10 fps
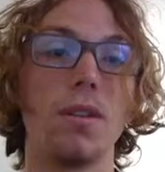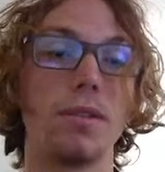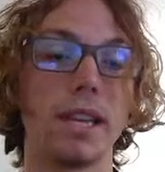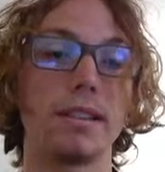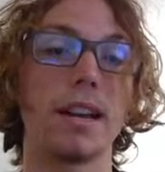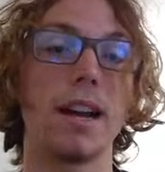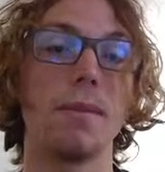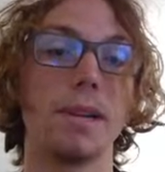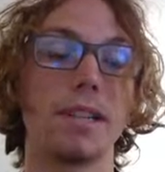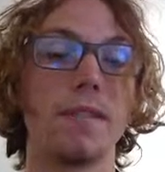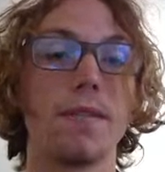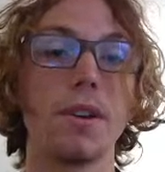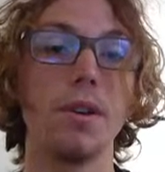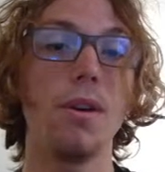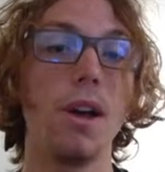the entire mission for
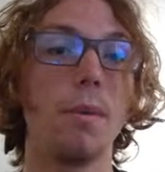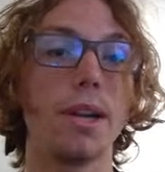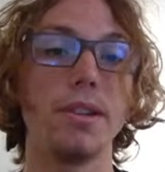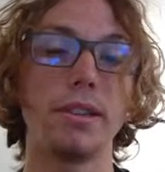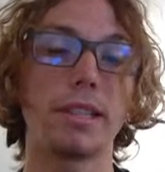you while you just